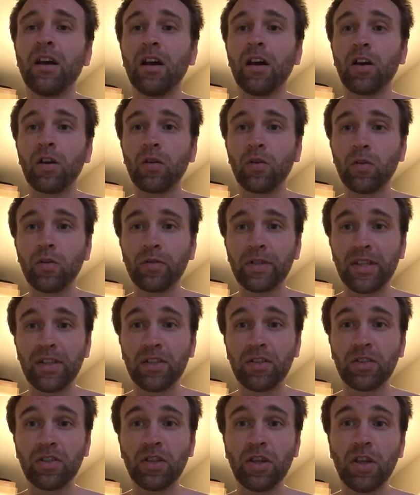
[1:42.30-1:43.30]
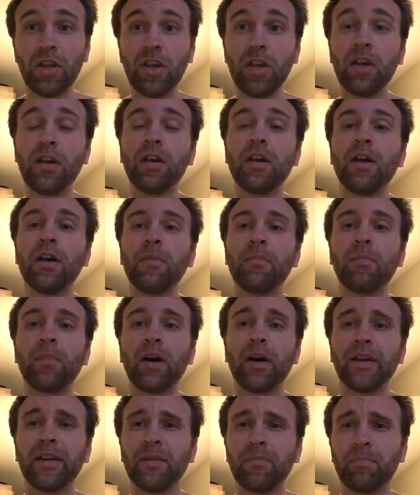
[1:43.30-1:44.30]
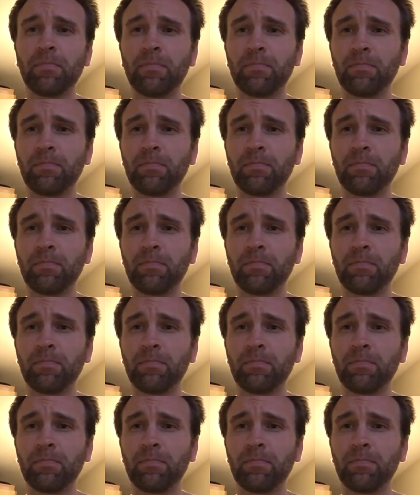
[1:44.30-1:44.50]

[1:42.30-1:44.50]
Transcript: according to my